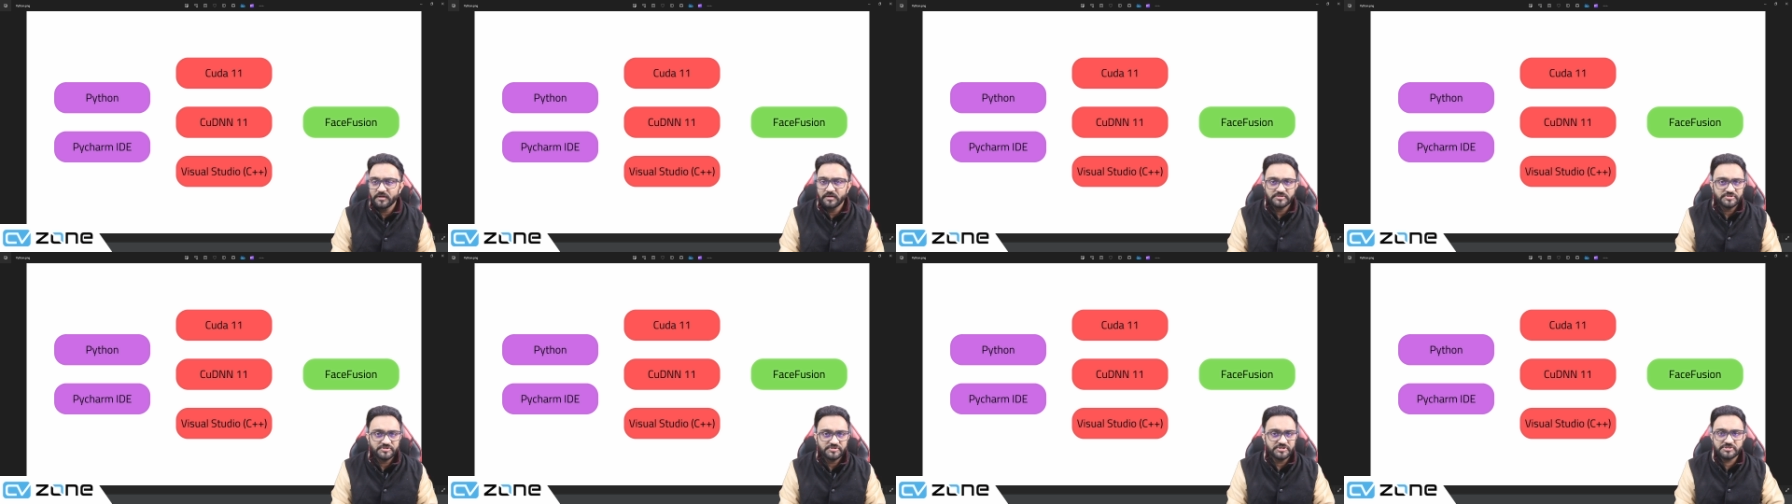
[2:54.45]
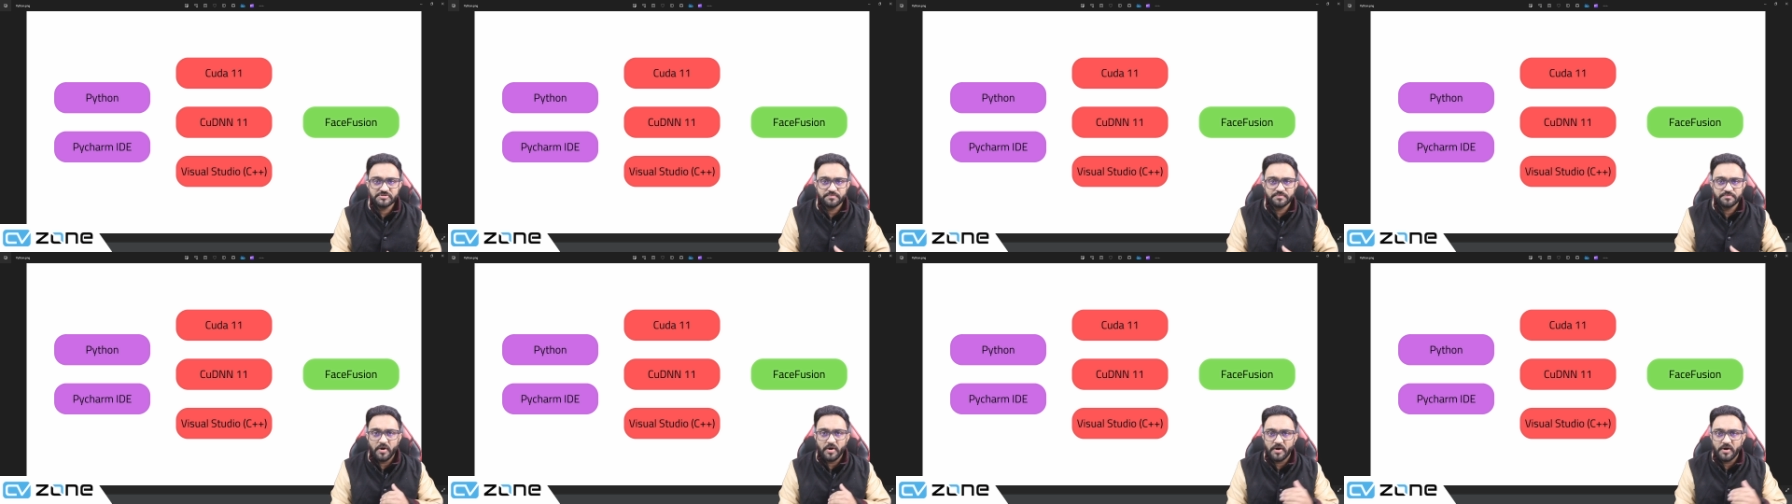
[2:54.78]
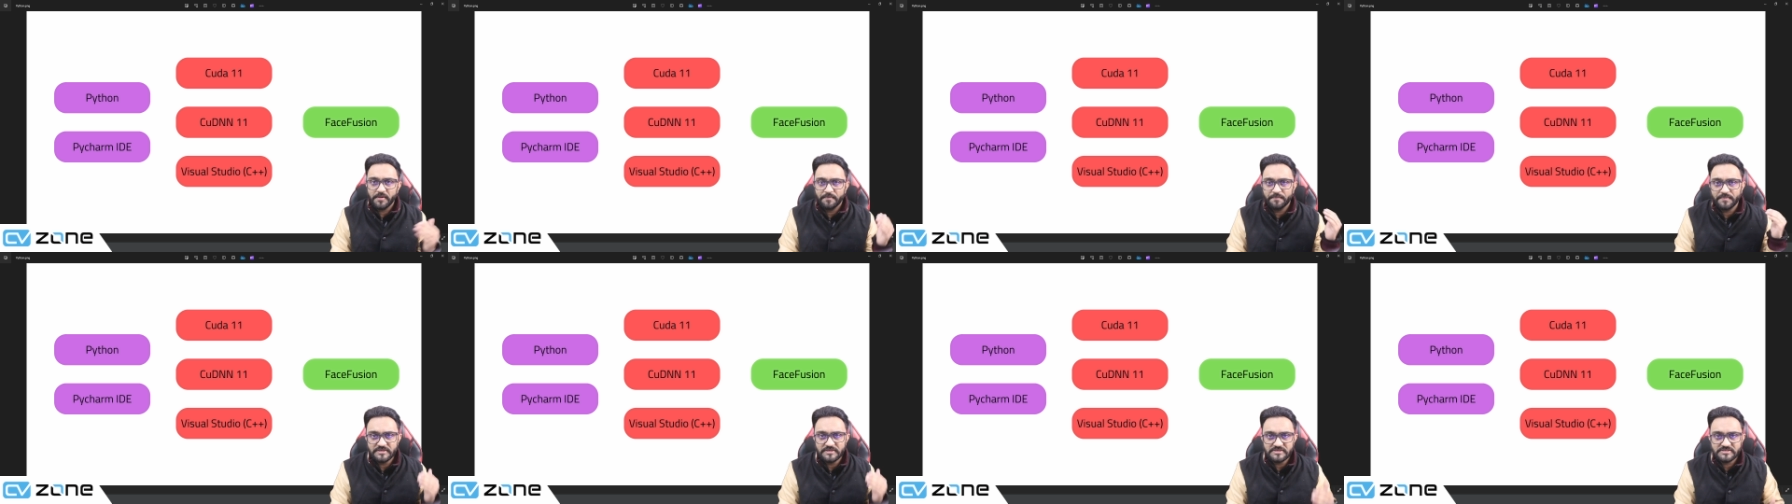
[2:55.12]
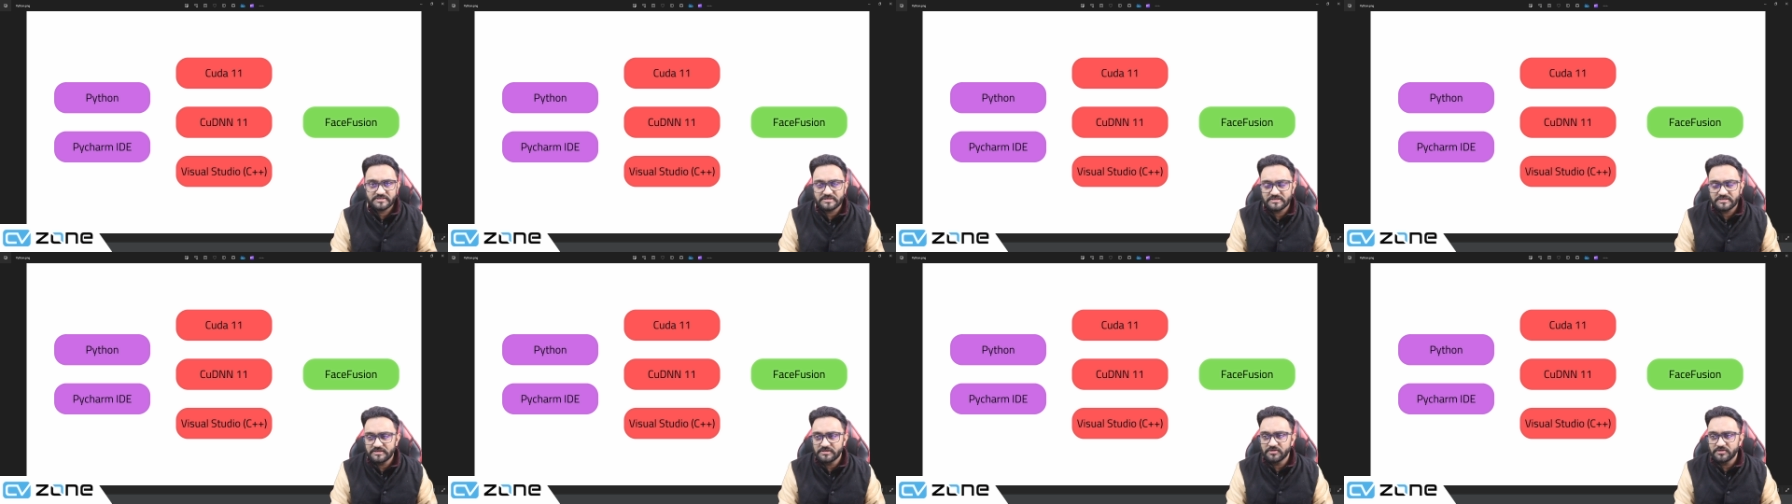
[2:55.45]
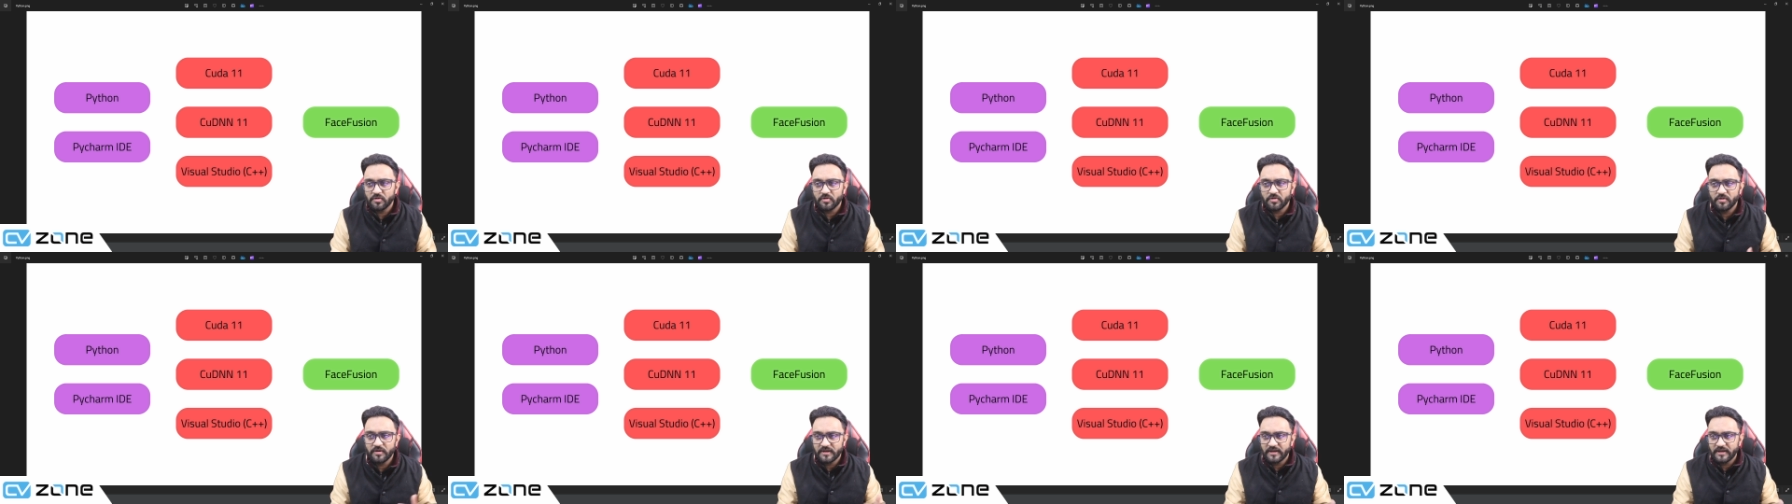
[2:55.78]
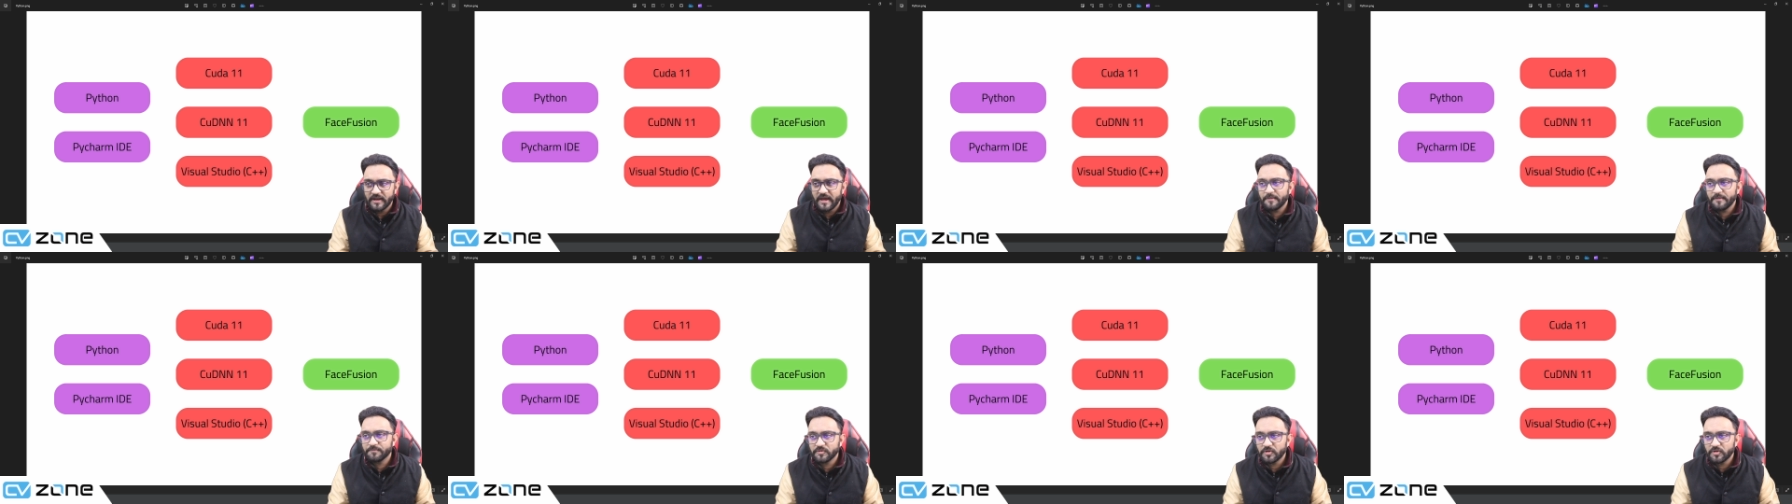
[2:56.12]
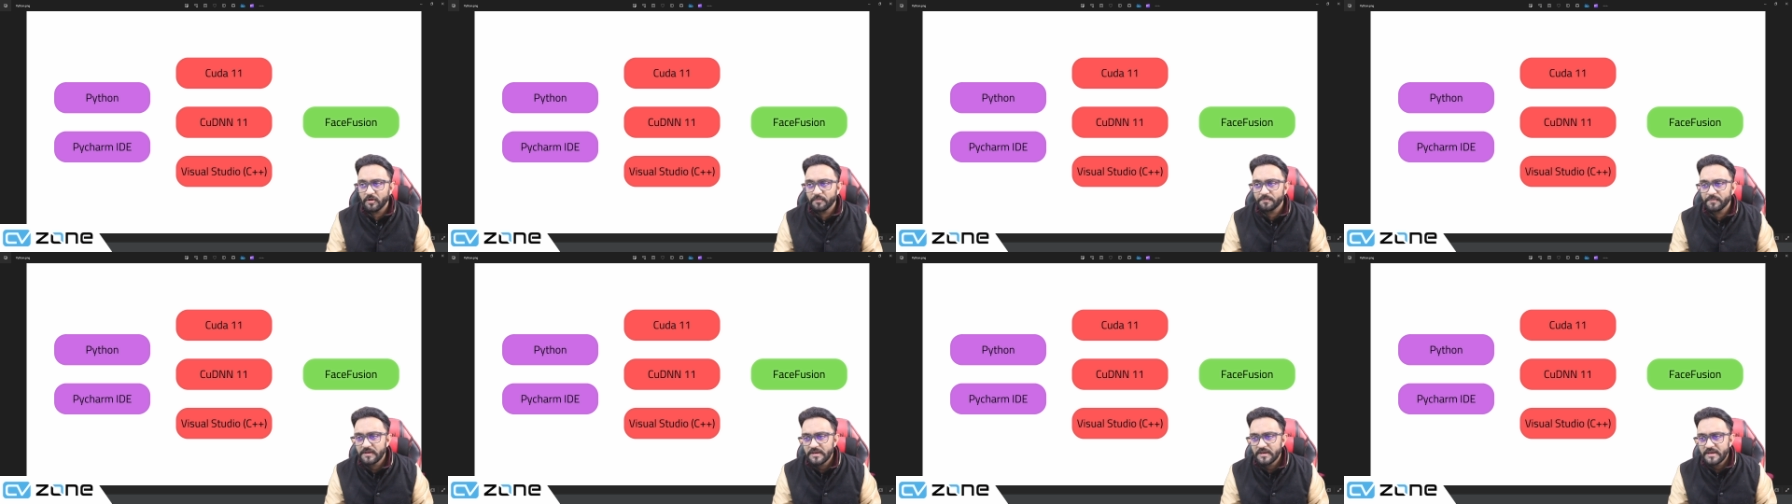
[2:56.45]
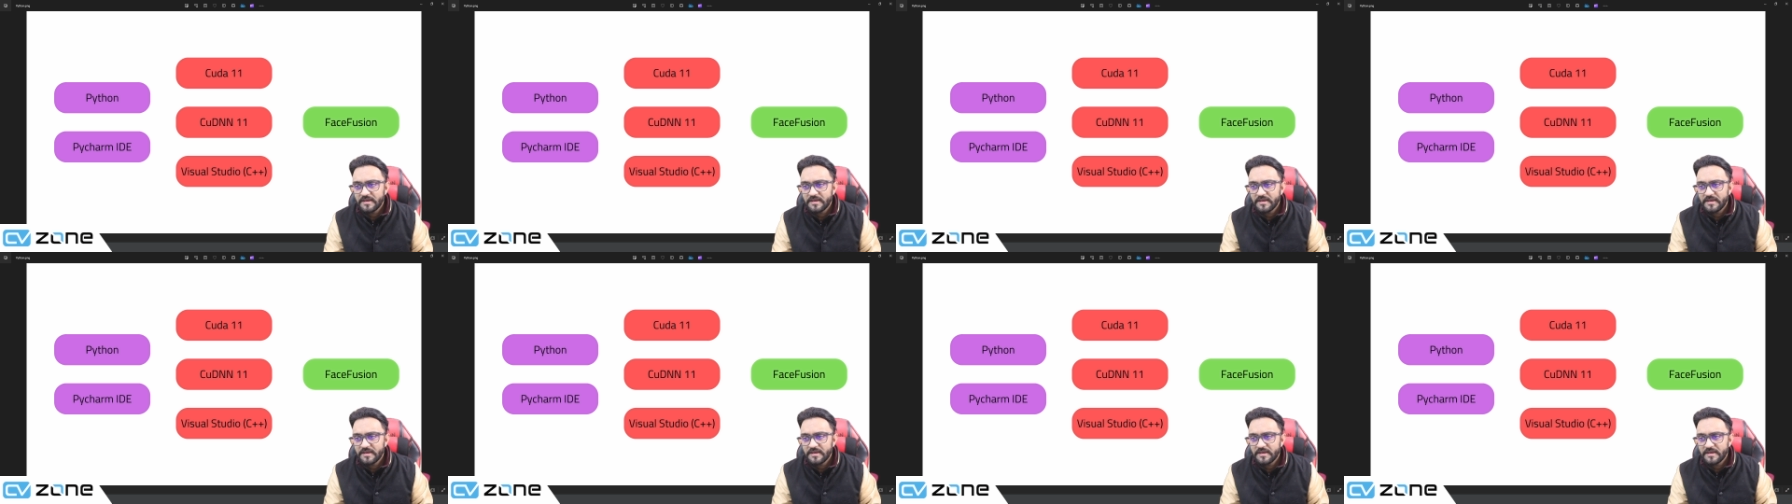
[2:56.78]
just bought a PC or a laptop,